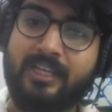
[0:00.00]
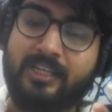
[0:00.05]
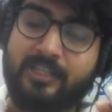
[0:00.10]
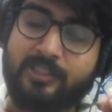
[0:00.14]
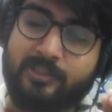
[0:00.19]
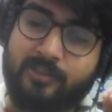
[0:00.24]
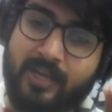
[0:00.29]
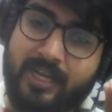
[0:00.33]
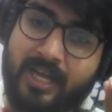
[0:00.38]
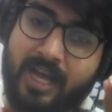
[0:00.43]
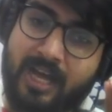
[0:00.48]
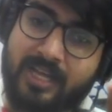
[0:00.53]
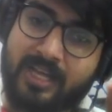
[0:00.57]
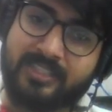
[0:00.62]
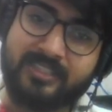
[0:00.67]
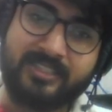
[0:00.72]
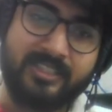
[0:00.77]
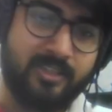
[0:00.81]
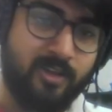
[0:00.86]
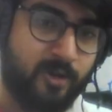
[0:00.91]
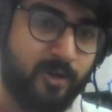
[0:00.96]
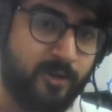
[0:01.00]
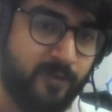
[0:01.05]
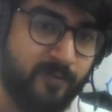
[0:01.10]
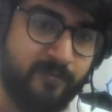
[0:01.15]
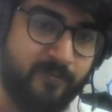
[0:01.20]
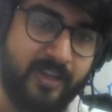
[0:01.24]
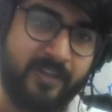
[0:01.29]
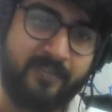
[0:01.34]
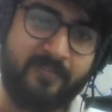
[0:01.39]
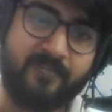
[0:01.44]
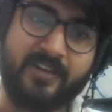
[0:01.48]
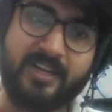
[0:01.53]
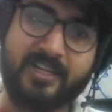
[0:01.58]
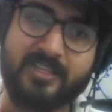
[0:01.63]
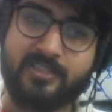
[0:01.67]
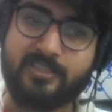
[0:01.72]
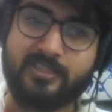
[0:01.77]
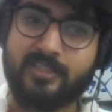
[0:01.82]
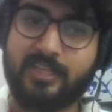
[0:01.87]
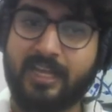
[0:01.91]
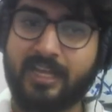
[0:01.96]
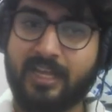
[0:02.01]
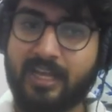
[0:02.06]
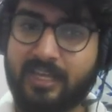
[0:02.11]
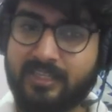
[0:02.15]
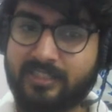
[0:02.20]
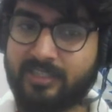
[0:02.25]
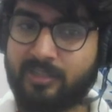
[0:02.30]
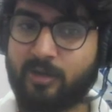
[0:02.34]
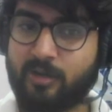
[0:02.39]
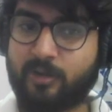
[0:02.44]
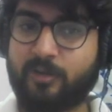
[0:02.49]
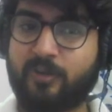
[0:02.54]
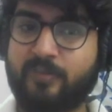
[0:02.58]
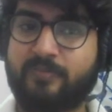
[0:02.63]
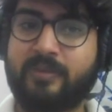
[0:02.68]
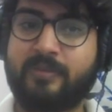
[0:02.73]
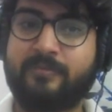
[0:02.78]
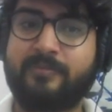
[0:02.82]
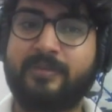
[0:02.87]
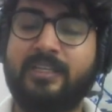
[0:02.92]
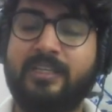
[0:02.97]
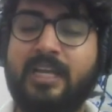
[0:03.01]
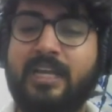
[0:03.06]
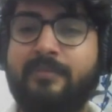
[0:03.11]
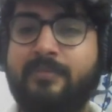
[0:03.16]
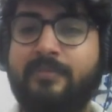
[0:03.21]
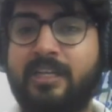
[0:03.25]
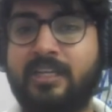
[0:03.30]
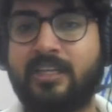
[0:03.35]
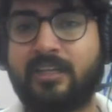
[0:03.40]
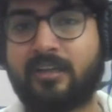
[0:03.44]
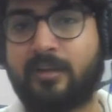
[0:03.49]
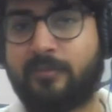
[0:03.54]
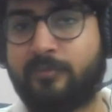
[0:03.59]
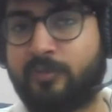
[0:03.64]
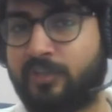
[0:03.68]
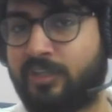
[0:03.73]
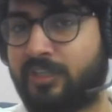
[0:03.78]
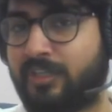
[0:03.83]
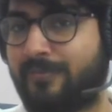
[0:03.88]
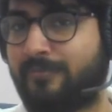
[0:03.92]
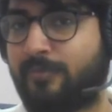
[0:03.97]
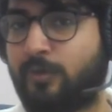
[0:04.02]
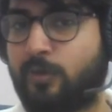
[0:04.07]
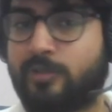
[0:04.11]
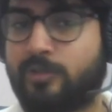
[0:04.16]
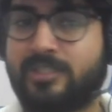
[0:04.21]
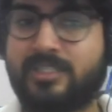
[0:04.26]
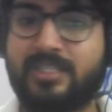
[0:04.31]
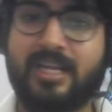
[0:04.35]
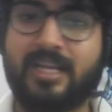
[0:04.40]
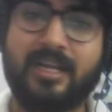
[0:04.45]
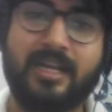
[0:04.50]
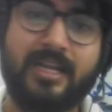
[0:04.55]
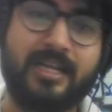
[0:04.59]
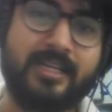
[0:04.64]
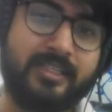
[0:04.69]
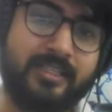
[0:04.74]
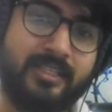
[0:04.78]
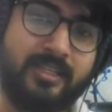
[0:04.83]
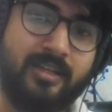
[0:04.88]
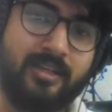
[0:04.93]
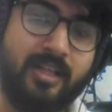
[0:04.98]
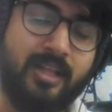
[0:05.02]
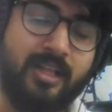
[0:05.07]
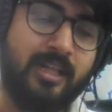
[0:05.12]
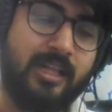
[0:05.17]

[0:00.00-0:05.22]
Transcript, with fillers: So I asked a lot of my friends, I asked a lot of people, I made a community post and